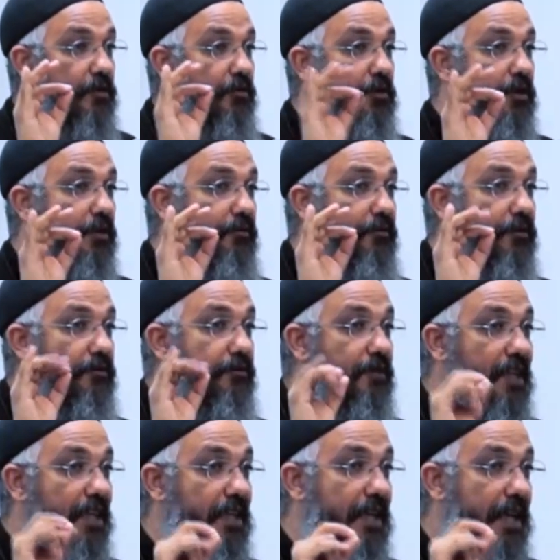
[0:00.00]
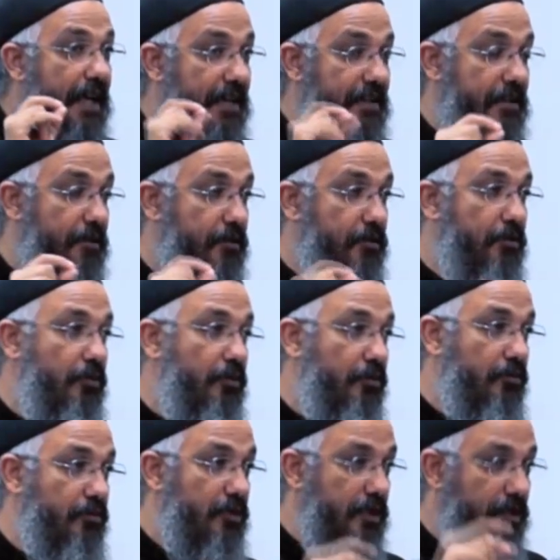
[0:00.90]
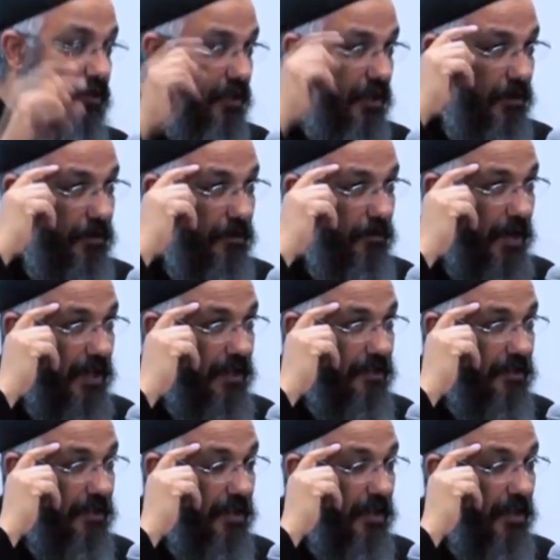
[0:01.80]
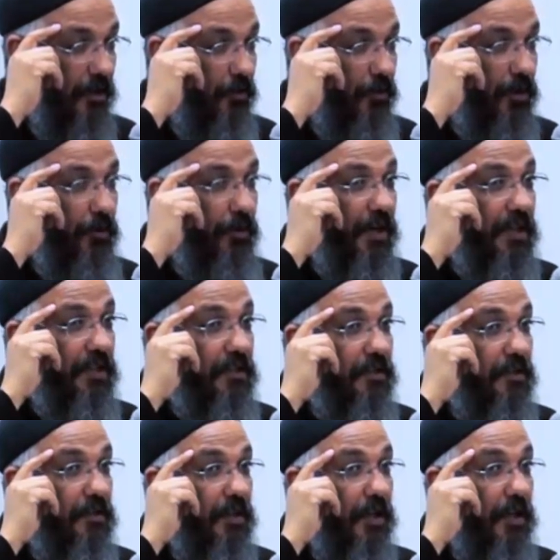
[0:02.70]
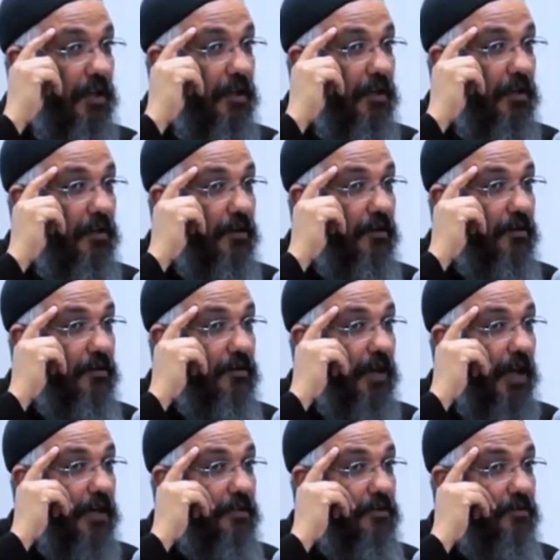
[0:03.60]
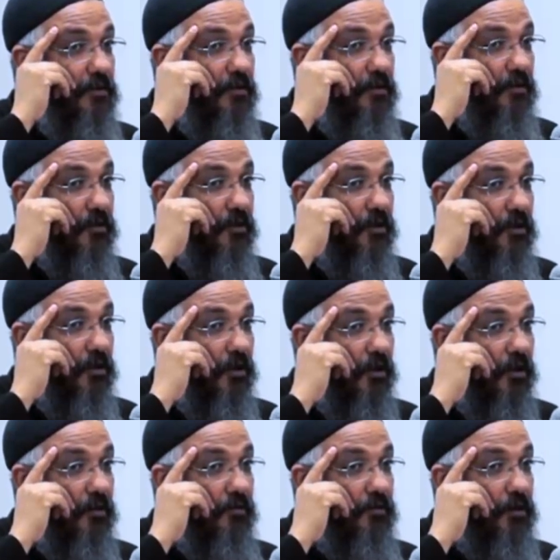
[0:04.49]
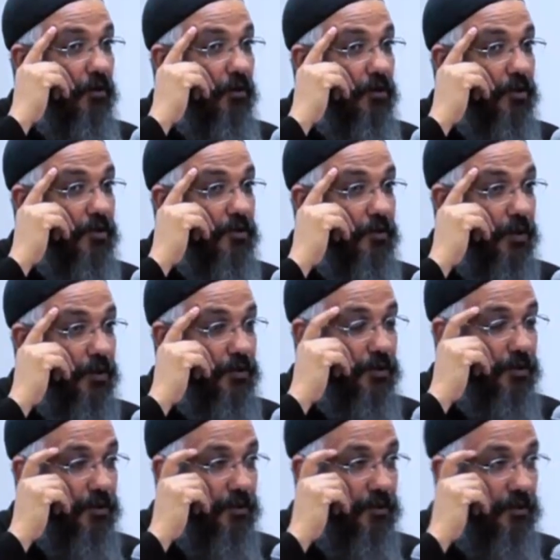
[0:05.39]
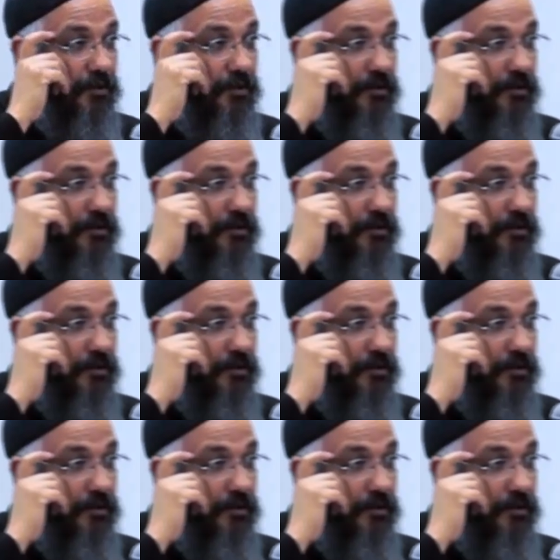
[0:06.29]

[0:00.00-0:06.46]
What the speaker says: Corinthians 15 has it too, just to keep in mind, where we read it in the night of the Holy Resurrection.